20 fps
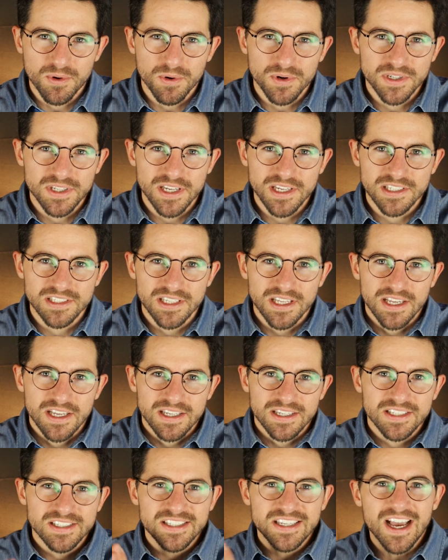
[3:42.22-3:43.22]
cortex
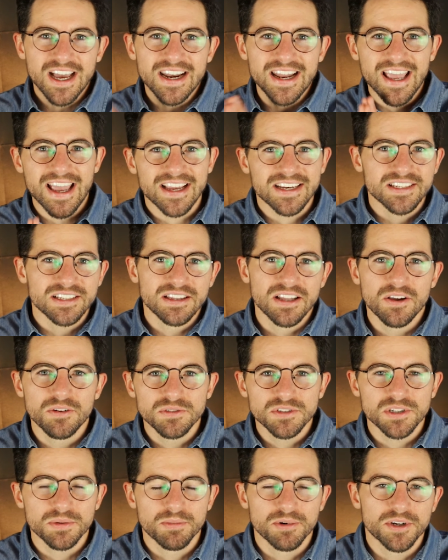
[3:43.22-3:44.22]
does not act
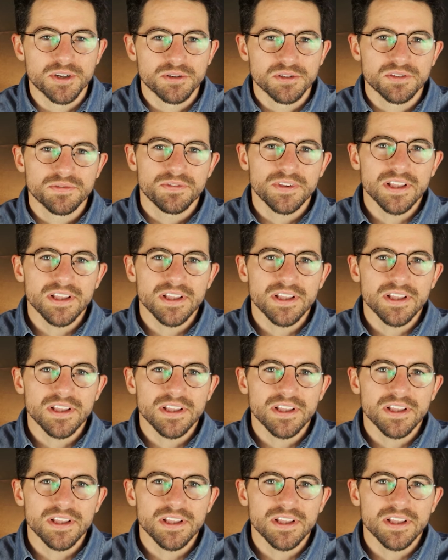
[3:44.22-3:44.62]
alone to produce